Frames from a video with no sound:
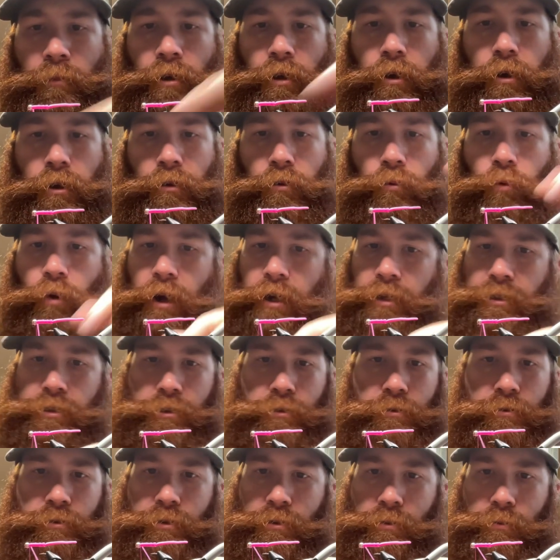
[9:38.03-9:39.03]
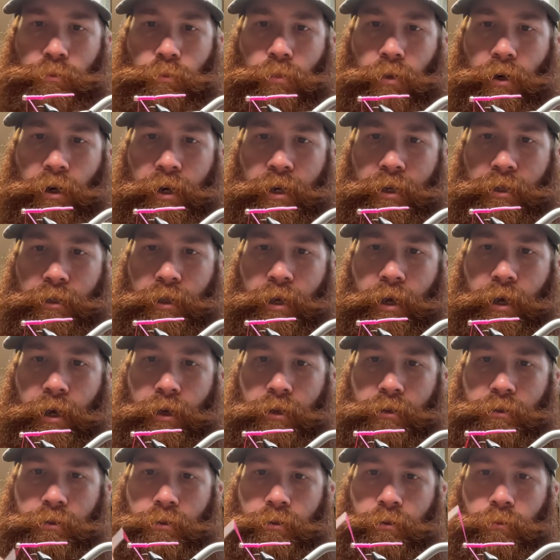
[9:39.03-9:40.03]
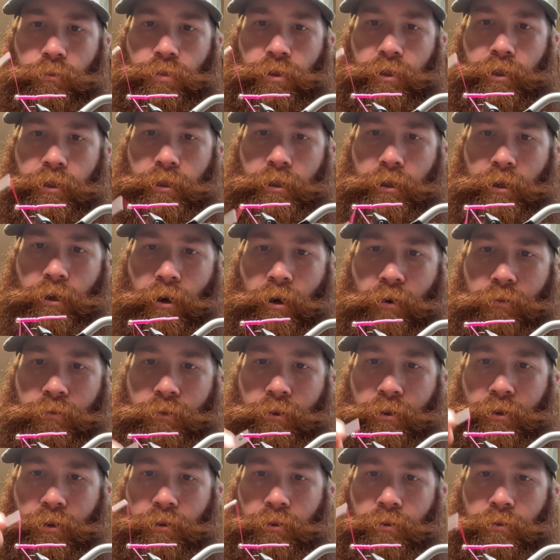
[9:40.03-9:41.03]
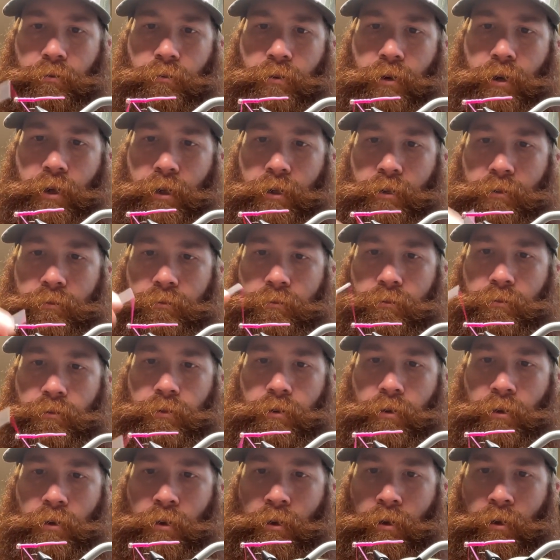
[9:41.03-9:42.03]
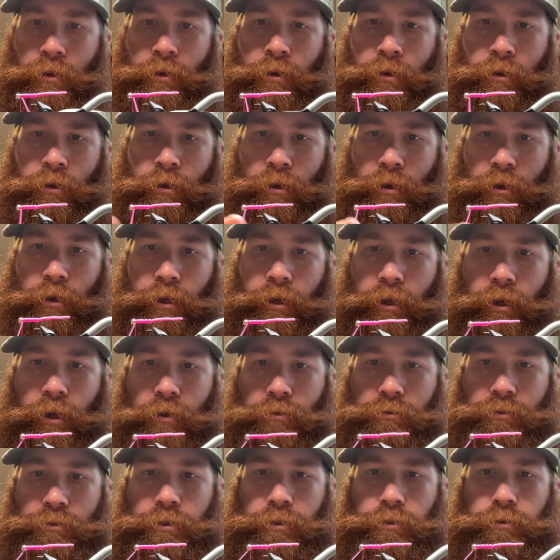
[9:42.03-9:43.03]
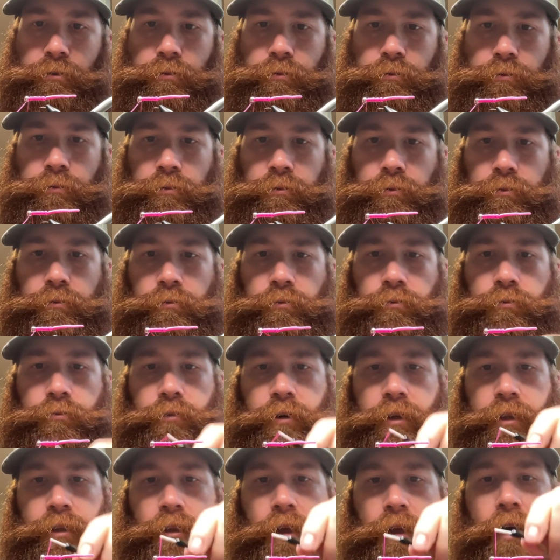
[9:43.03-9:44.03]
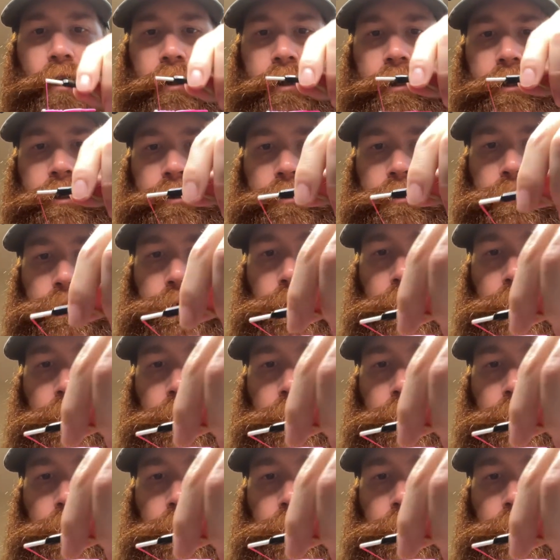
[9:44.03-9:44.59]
Otherwise, you'll just break that completely off with your thread. And I'll do 3 lock-ins